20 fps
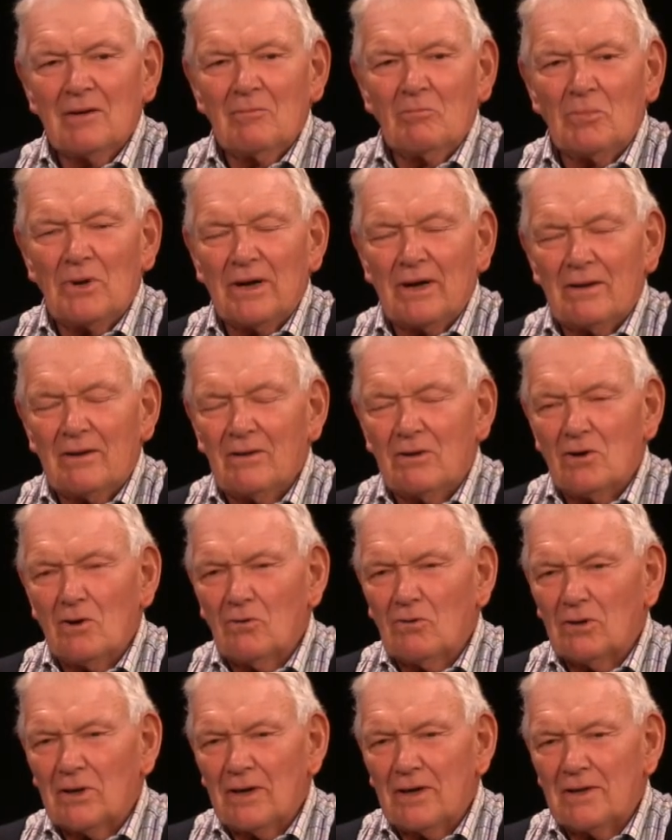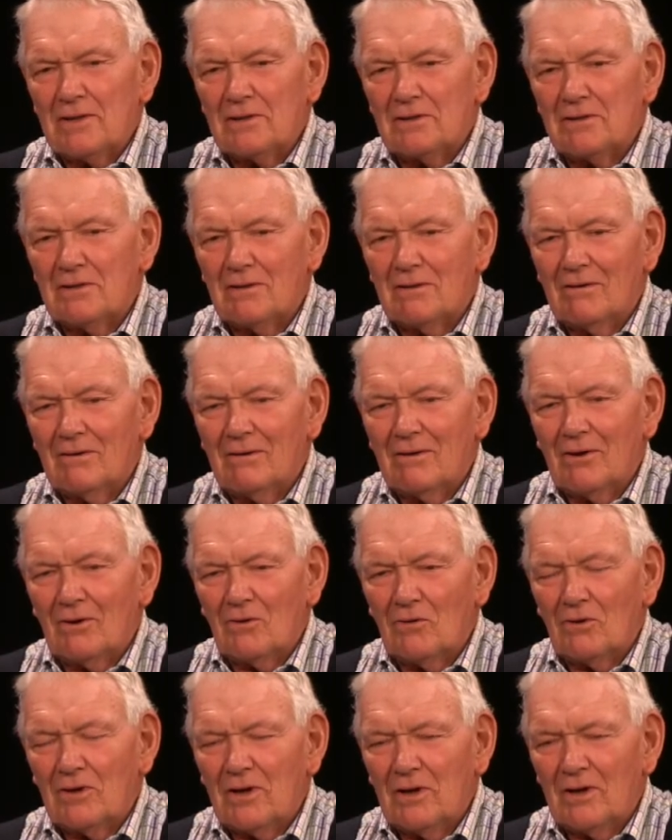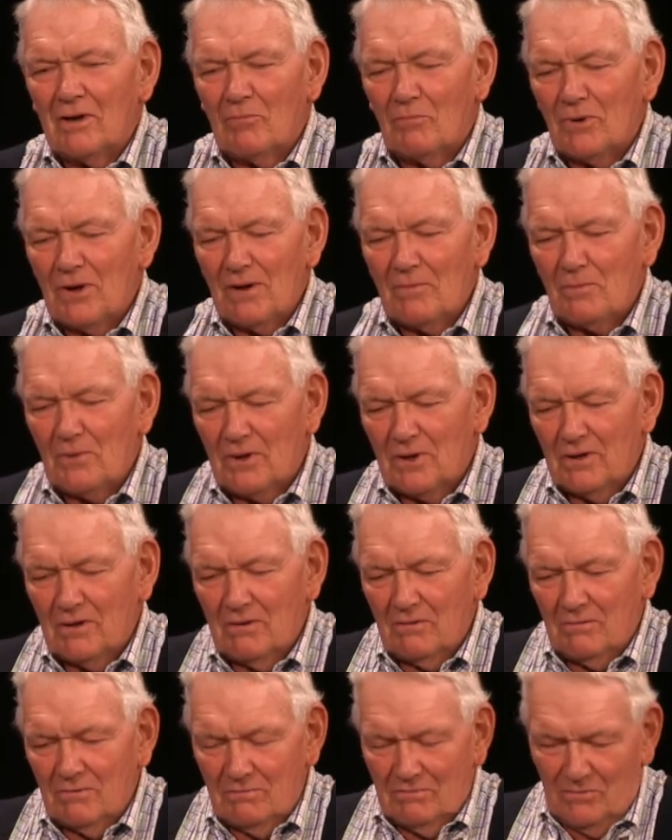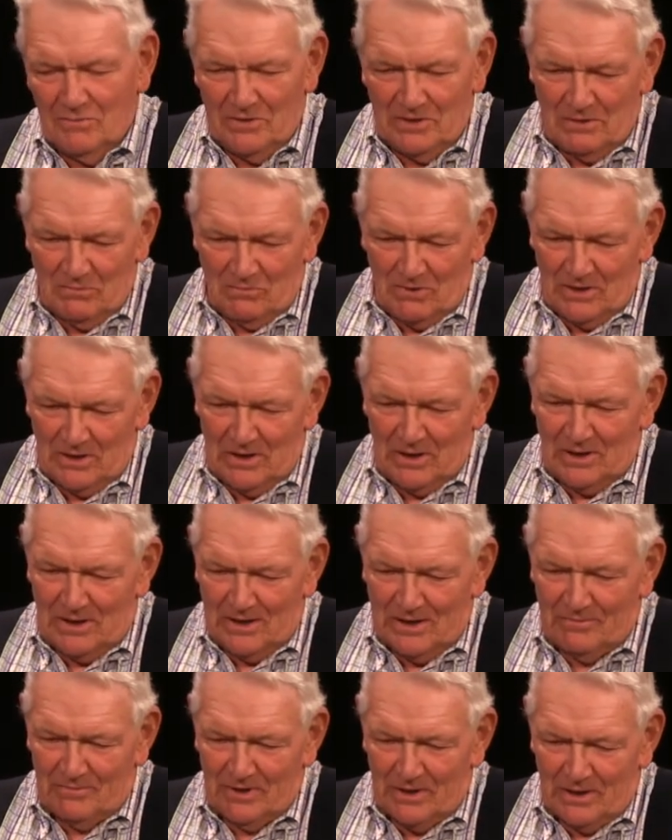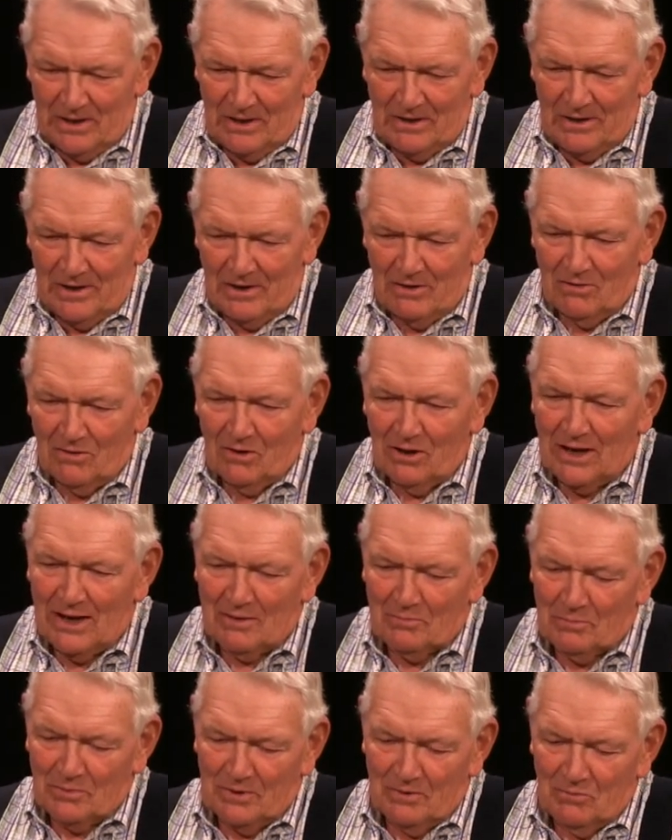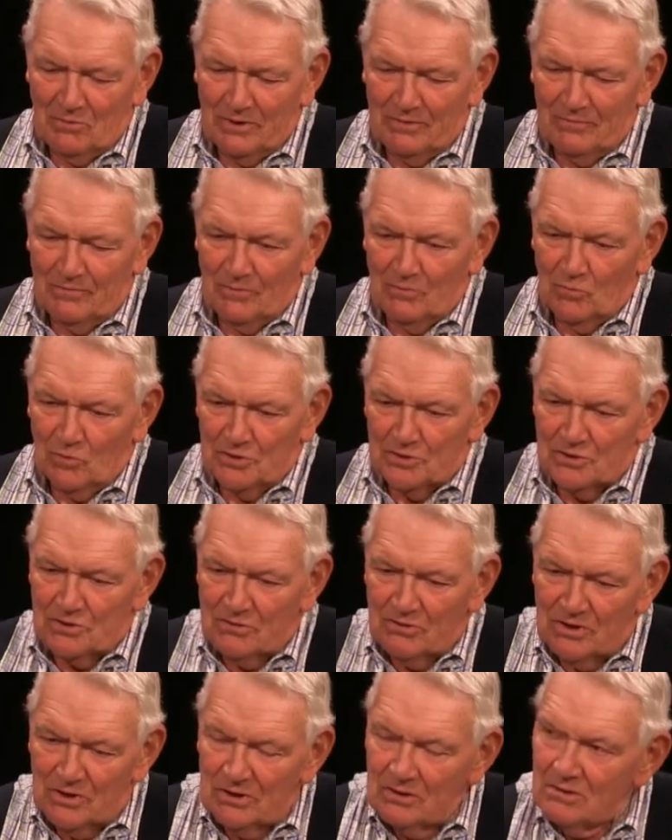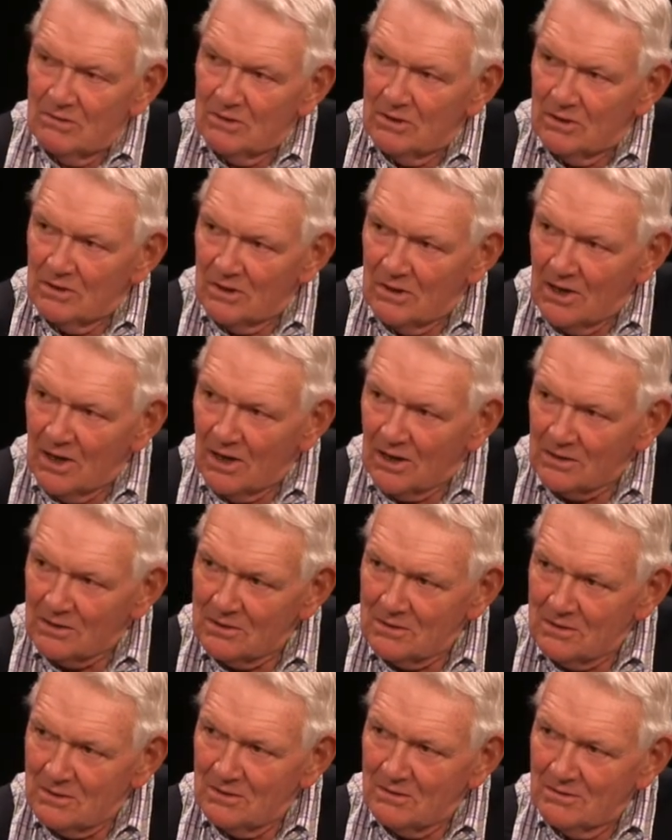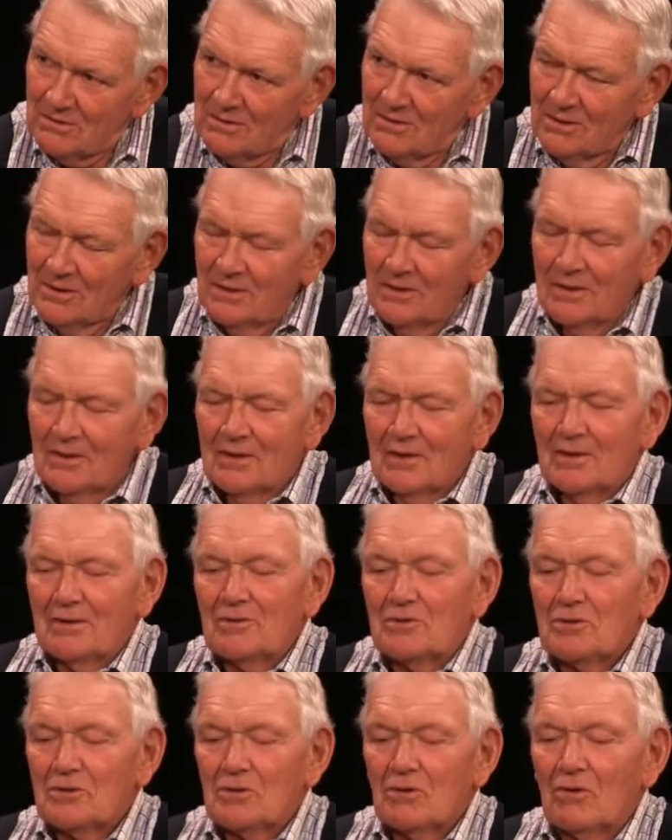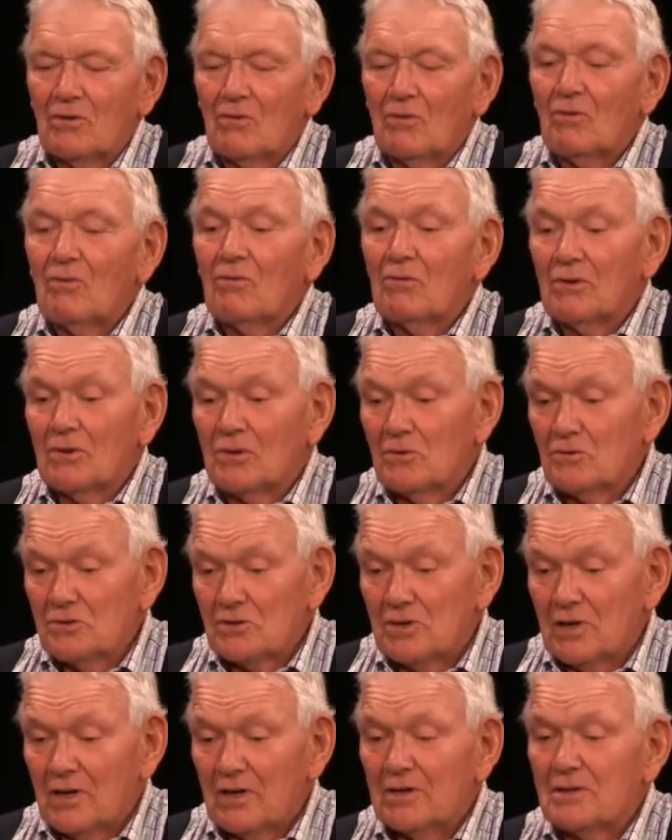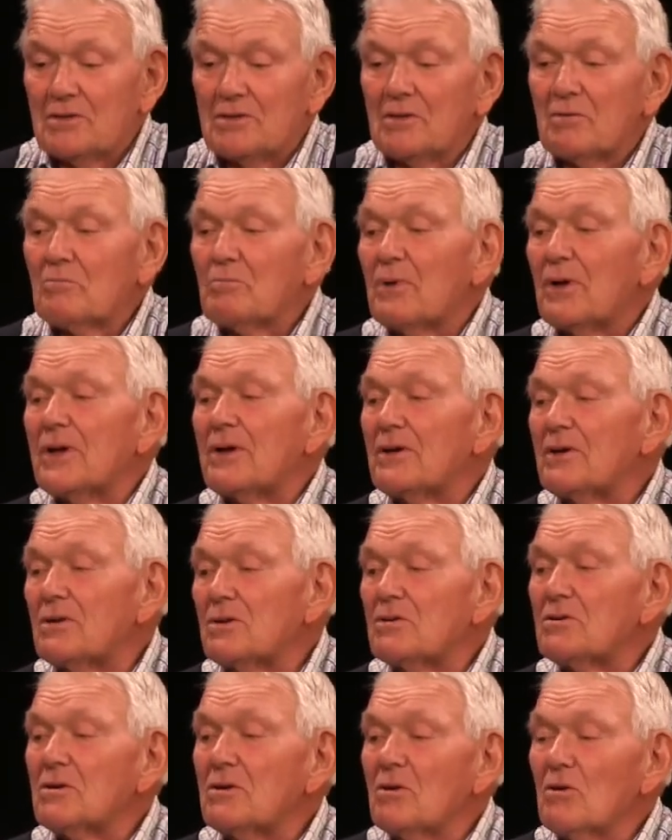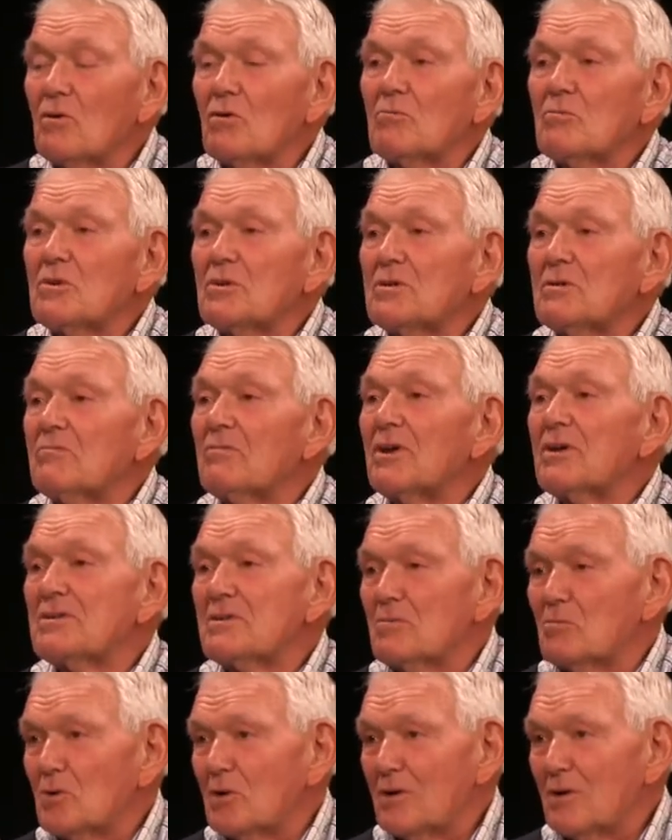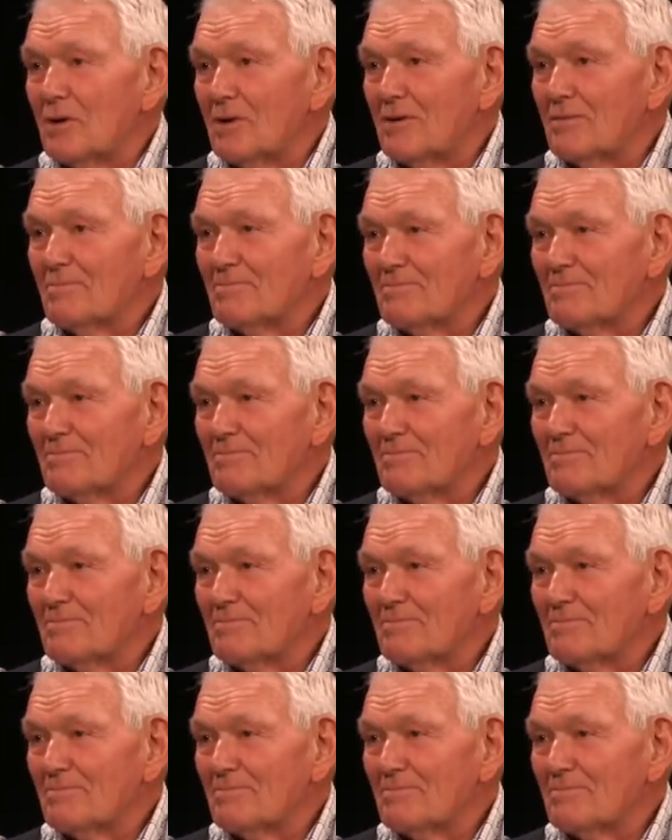But in the old days, you know, he had a property where they lived. They had a narrow lot, but it went from one street to the next. And so in those days, he planted this enormous vegetable garden.